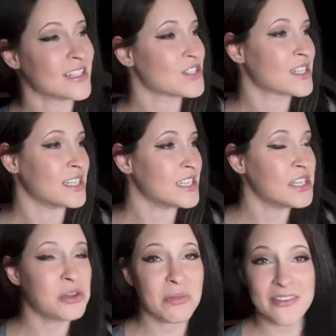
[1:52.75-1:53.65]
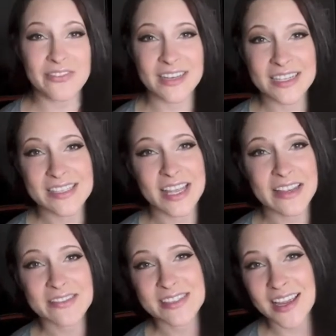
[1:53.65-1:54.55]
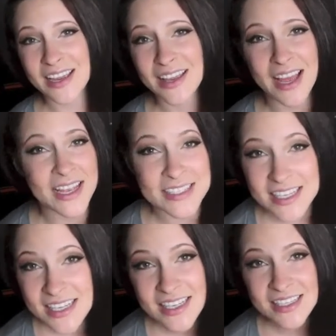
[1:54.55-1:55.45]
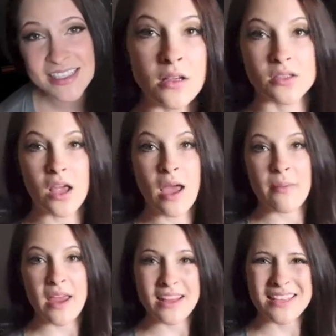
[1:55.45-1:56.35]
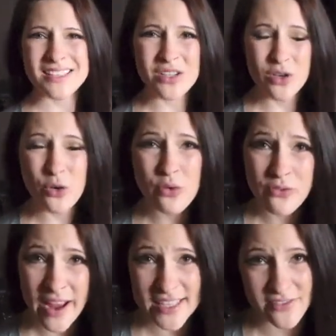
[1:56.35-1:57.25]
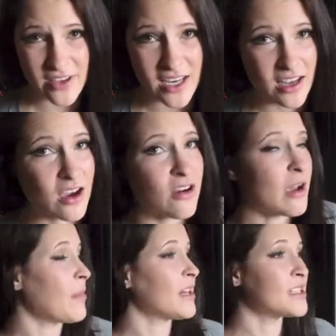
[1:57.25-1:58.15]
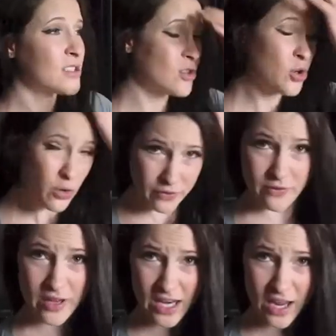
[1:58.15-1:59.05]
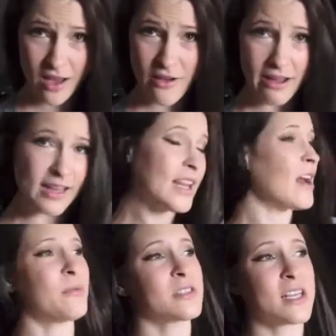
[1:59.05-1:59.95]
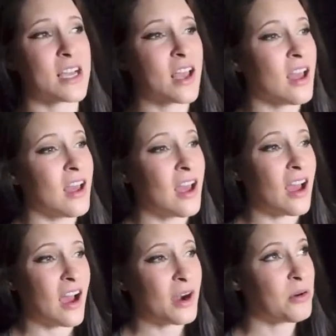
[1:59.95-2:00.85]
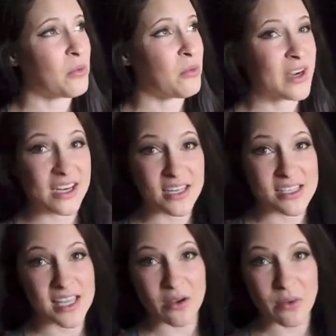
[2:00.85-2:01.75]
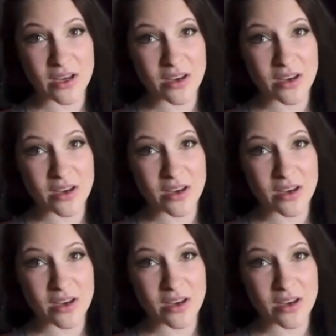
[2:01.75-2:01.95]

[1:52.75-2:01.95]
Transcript: just continue my fitness lifestyle as is. So yeah, I made this goof-ass video. I made this goofy video and then I was like, I don't know what it is, like when